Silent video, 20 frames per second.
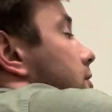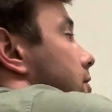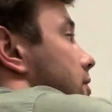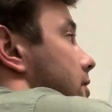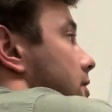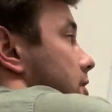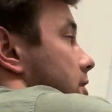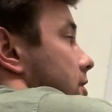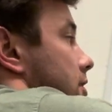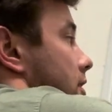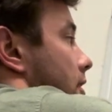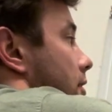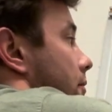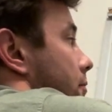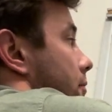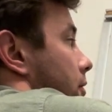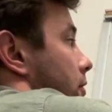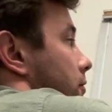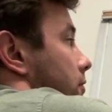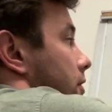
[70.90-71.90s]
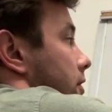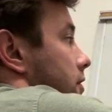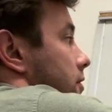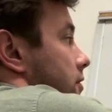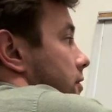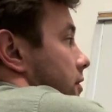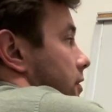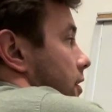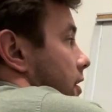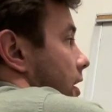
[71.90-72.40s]
and these snare proteins
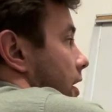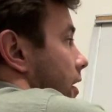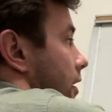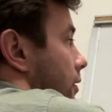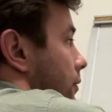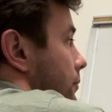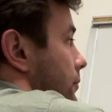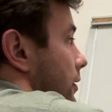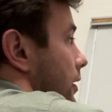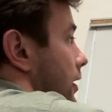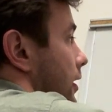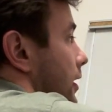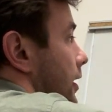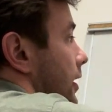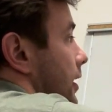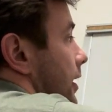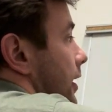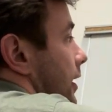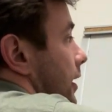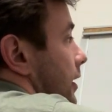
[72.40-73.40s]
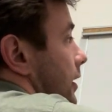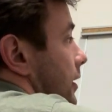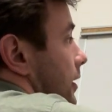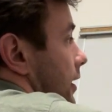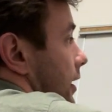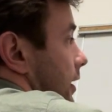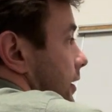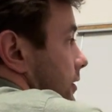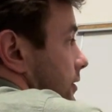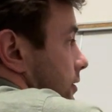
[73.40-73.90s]
are going to help
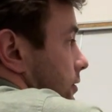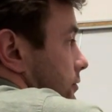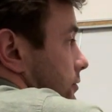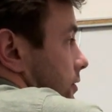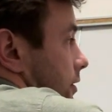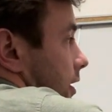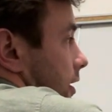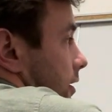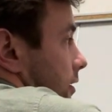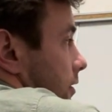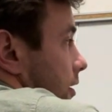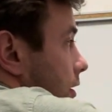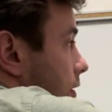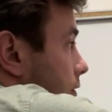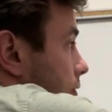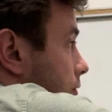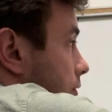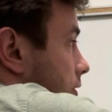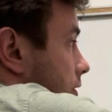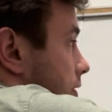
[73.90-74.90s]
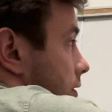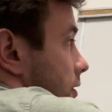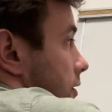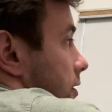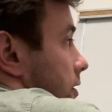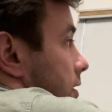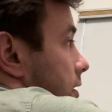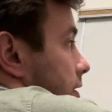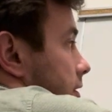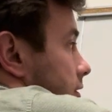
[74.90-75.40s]
exocytose
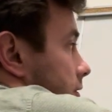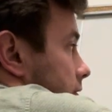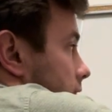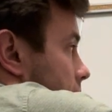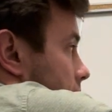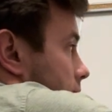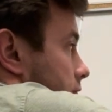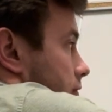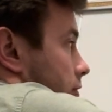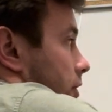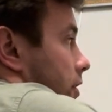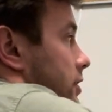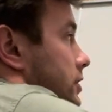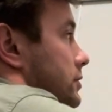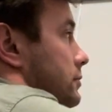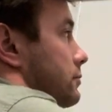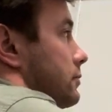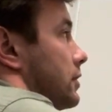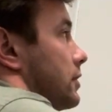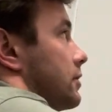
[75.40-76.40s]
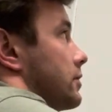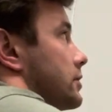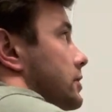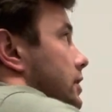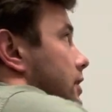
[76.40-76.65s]
these neurotransmitters